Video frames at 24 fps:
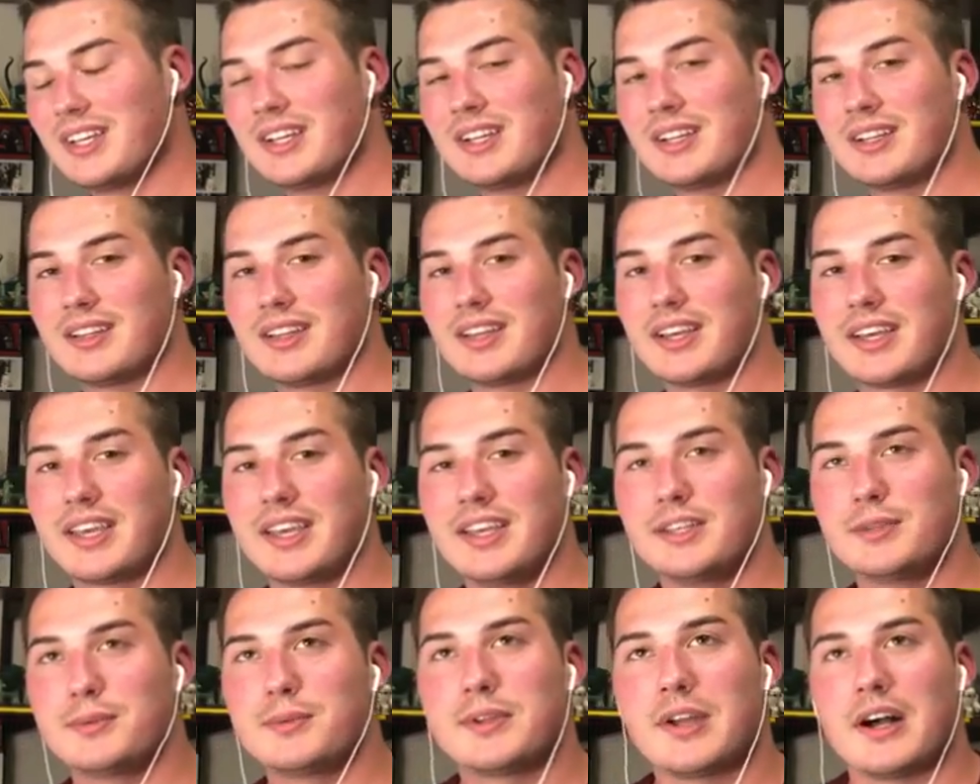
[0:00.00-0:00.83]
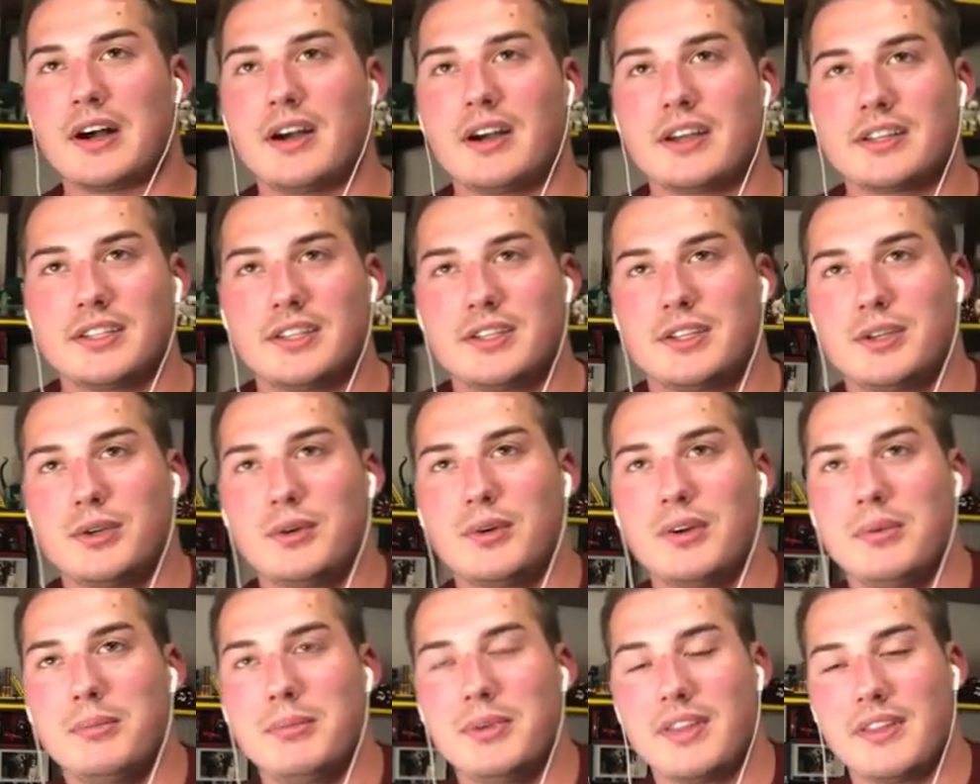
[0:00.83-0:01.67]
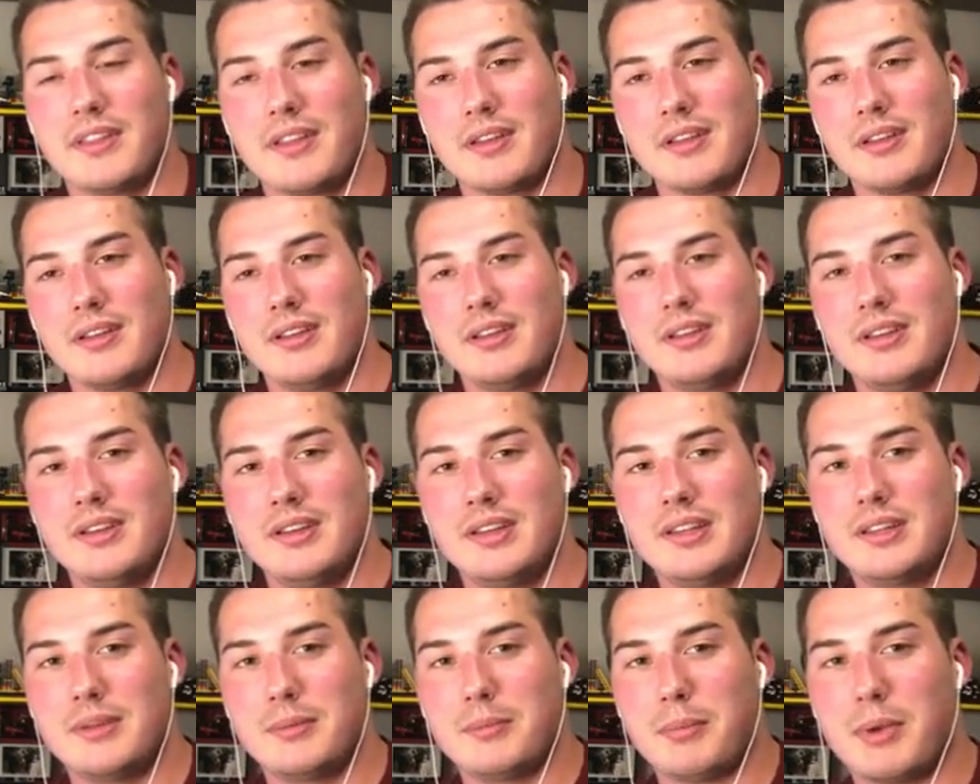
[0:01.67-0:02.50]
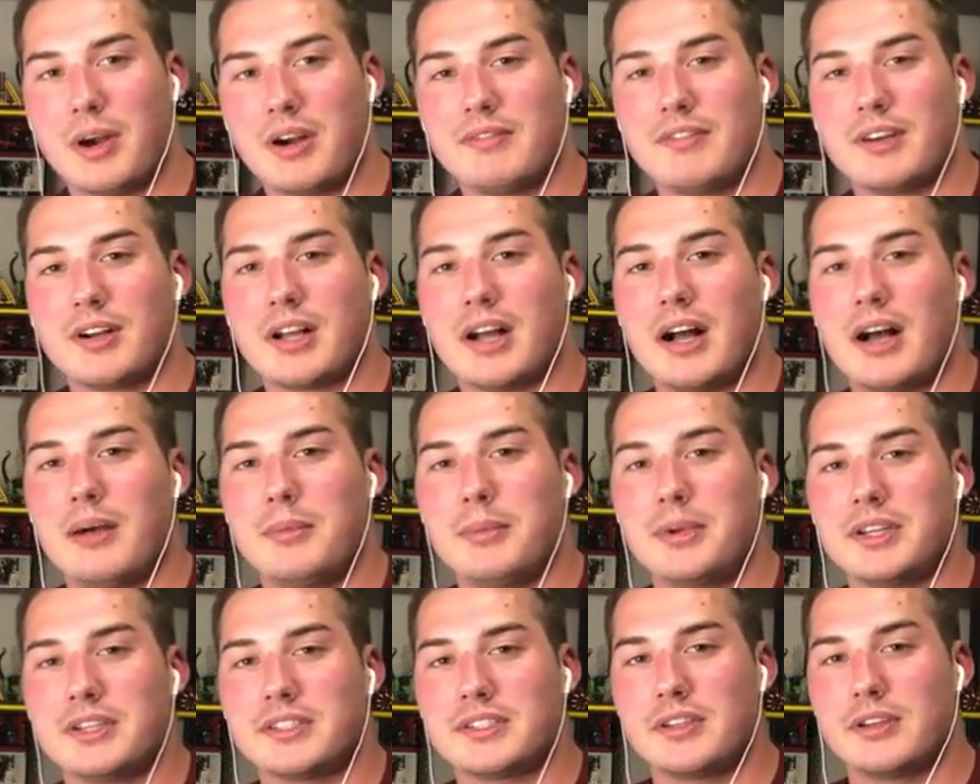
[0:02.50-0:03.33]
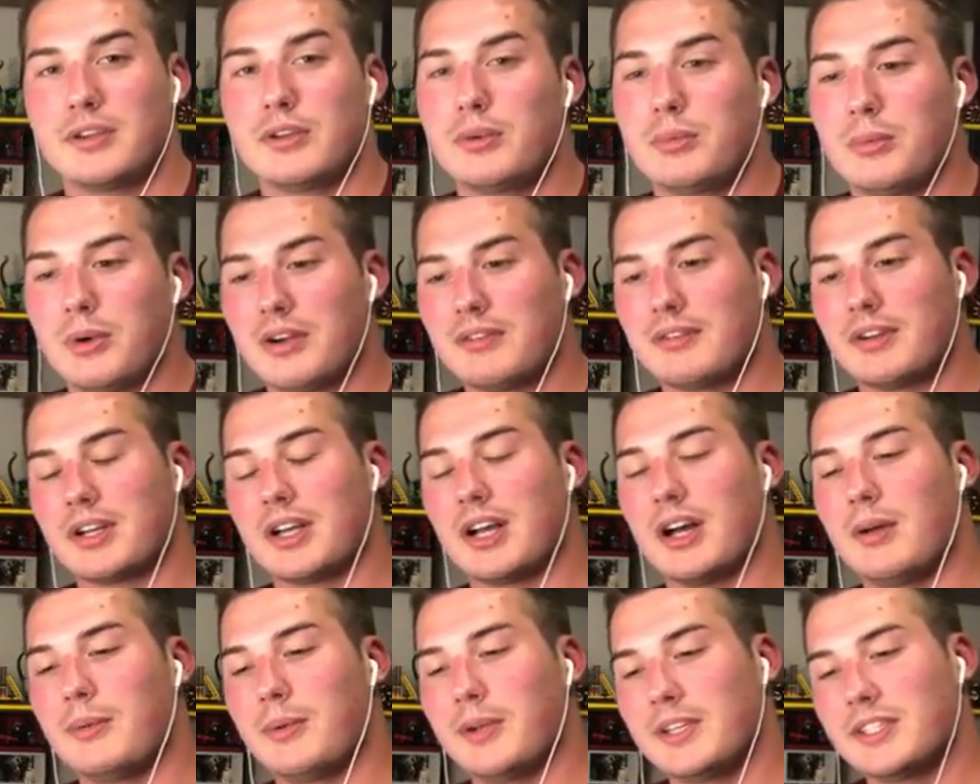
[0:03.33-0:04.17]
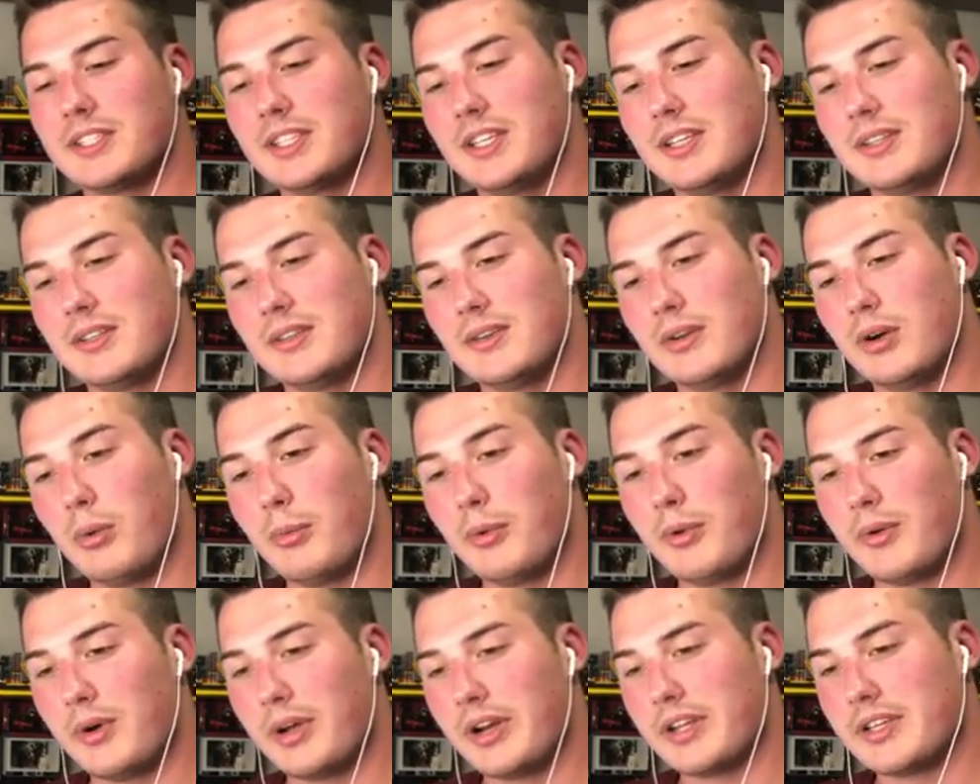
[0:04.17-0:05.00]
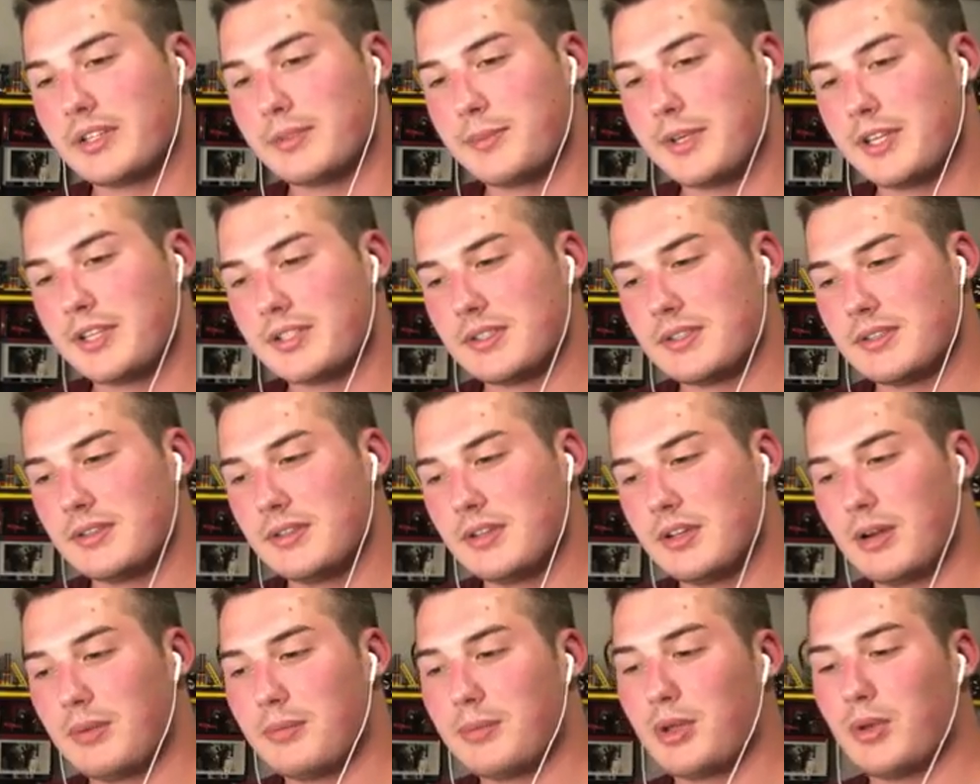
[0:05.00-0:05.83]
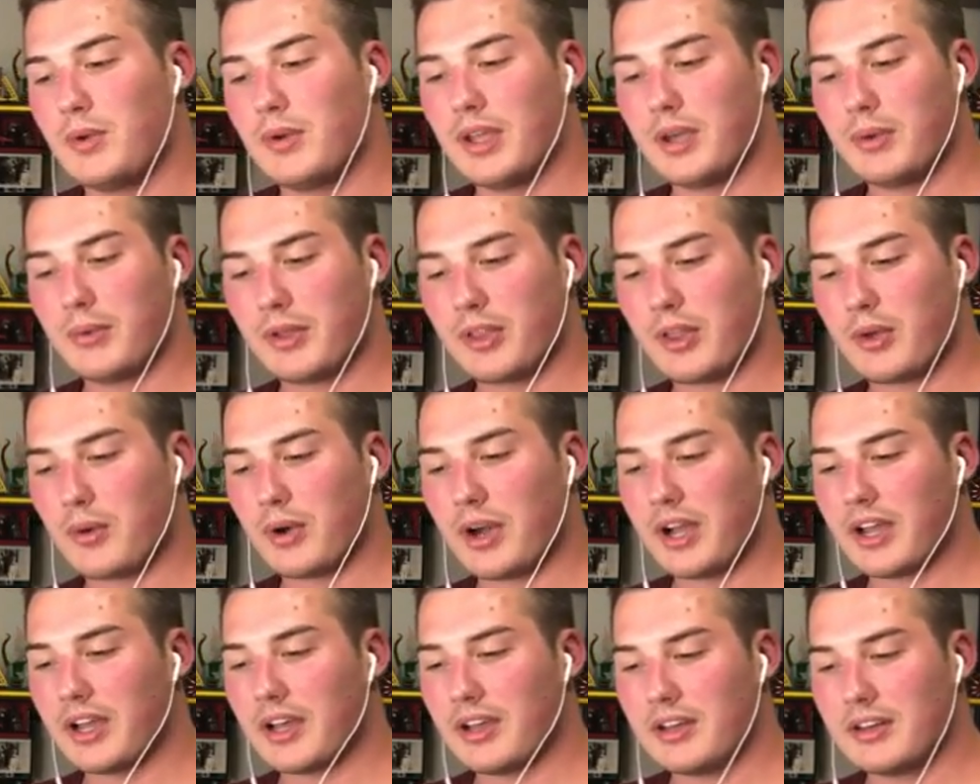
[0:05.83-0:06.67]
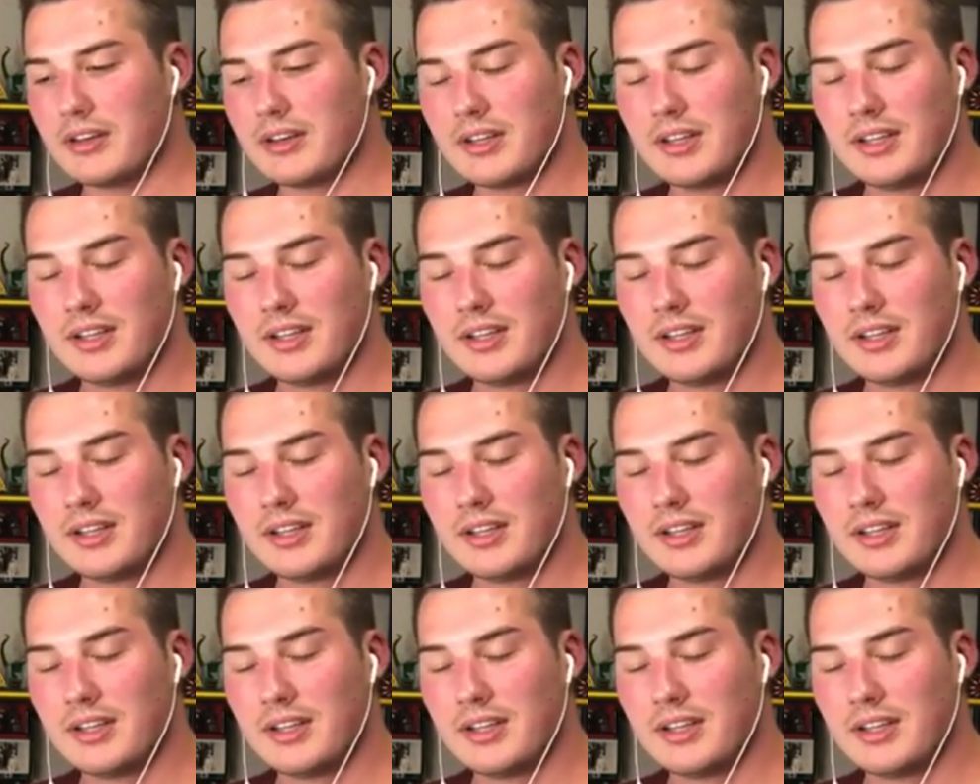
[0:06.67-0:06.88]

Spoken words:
Like, he's talked to him in the Marvel comics, the new Marvel comics. Obi-Wan has been communing with Qui-Gon.